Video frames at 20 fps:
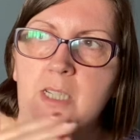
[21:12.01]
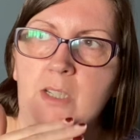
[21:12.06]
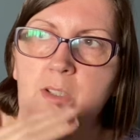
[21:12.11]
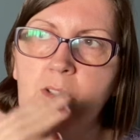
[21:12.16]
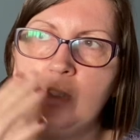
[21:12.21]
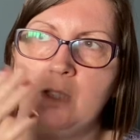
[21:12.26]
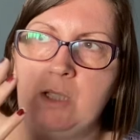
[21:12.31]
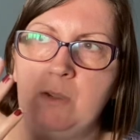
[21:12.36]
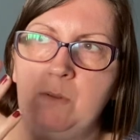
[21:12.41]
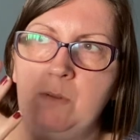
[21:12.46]

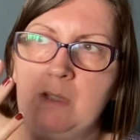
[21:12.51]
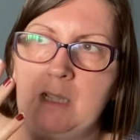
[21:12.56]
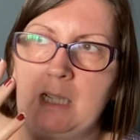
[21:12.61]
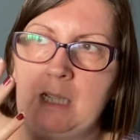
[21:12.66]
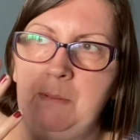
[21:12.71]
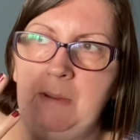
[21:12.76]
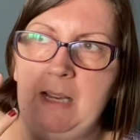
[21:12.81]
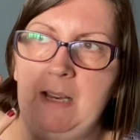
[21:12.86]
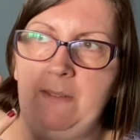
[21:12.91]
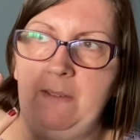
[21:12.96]
because there was like a
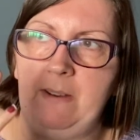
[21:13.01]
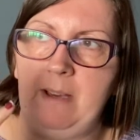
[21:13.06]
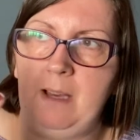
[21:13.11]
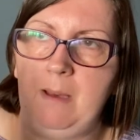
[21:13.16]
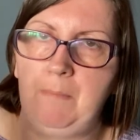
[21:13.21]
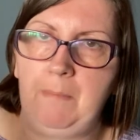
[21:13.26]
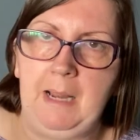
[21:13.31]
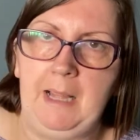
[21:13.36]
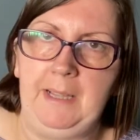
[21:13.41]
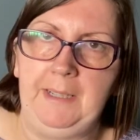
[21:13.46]
bit of a
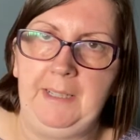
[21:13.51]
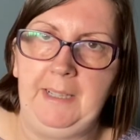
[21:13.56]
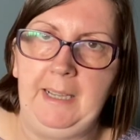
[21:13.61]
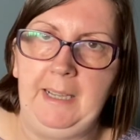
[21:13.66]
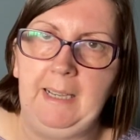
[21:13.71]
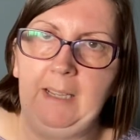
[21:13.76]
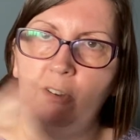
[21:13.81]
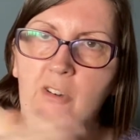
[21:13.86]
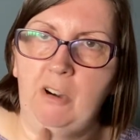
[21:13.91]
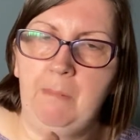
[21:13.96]
plan
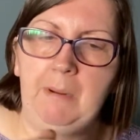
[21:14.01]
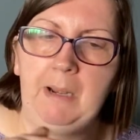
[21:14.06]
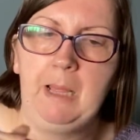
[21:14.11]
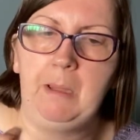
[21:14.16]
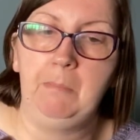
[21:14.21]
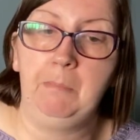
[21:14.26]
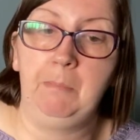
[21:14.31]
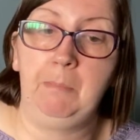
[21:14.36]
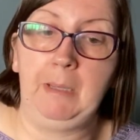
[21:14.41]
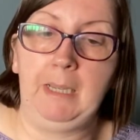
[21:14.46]
A or a
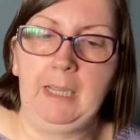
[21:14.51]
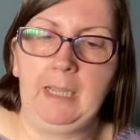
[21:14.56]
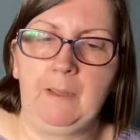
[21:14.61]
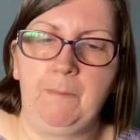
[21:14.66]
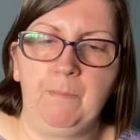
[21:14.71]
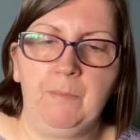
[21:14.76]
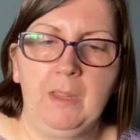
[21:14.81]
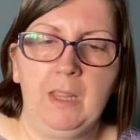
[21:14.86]
plan B.